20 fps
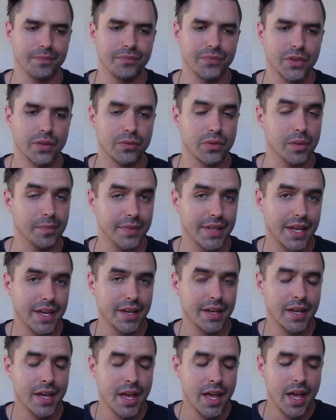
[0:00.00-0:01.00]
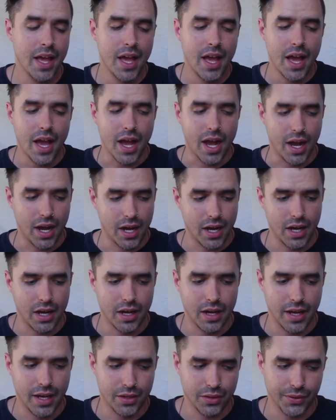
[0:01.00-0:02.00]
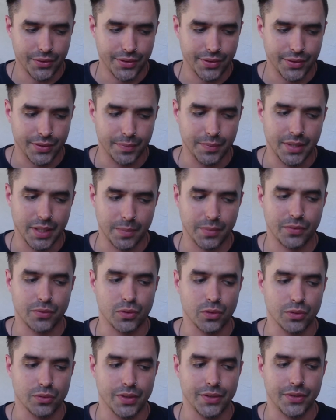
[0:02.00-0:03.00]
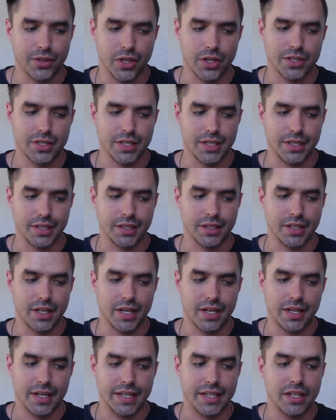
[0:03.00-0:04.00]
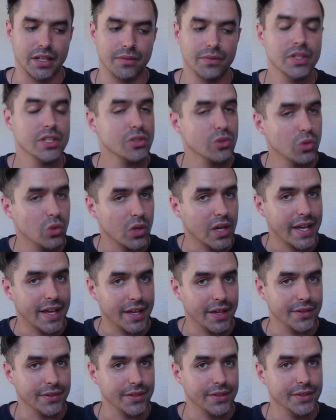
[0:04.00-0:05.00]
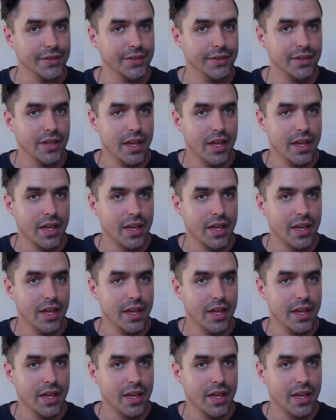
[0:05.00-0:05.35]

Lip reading: from there, and also some tips for researching individual warehouses